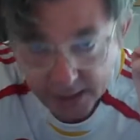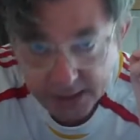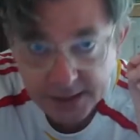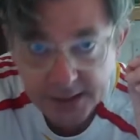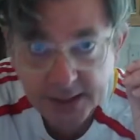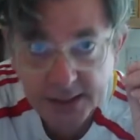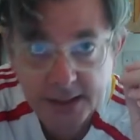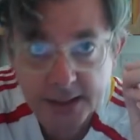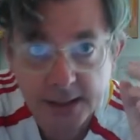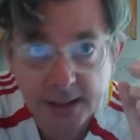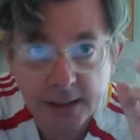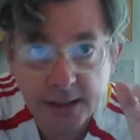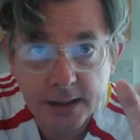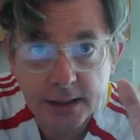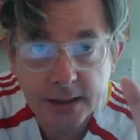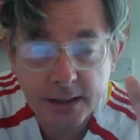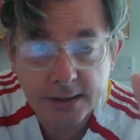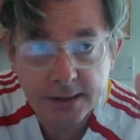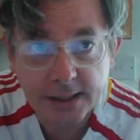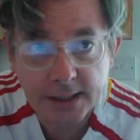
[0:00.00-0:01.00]
dear
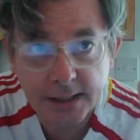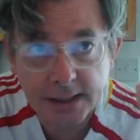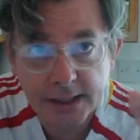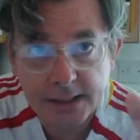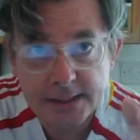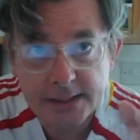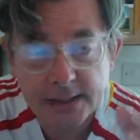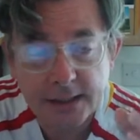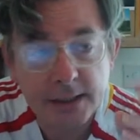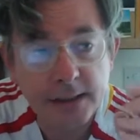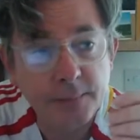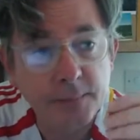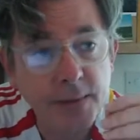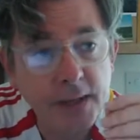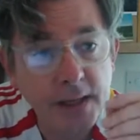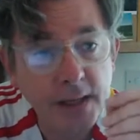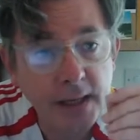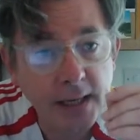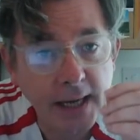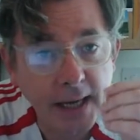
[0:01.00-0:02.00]
listener
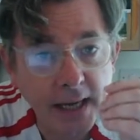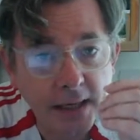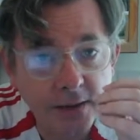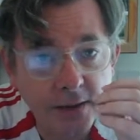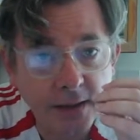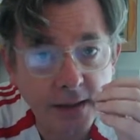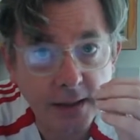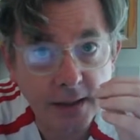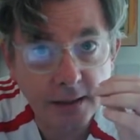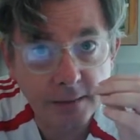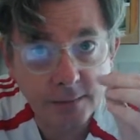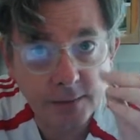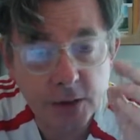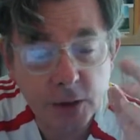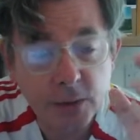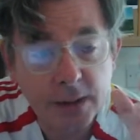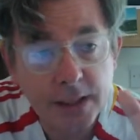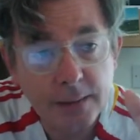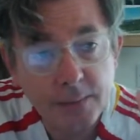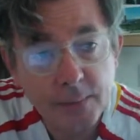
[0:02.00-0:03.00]
and
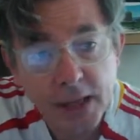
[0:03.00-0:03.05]
viewer,